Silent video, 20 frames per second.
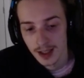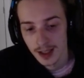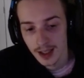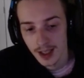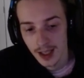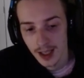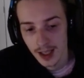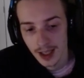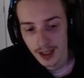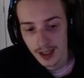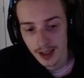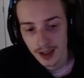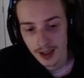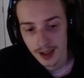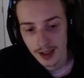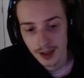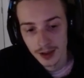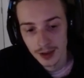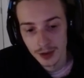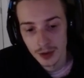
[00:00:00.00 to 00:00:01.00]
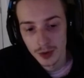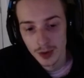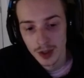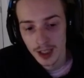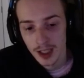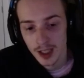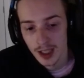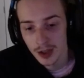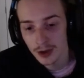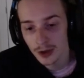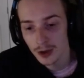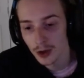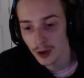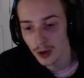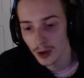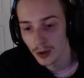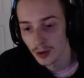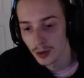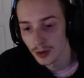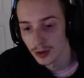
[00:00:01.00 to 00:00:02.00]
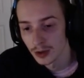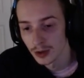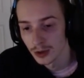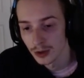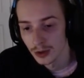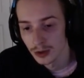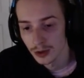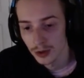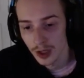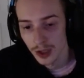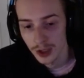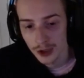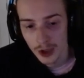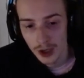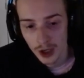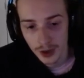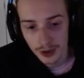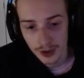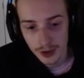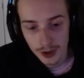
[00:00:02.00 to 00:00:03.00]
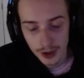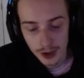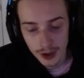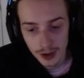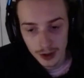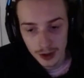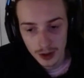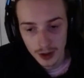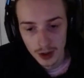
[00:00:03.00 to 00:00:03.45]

And you can either go Treasure Hunter,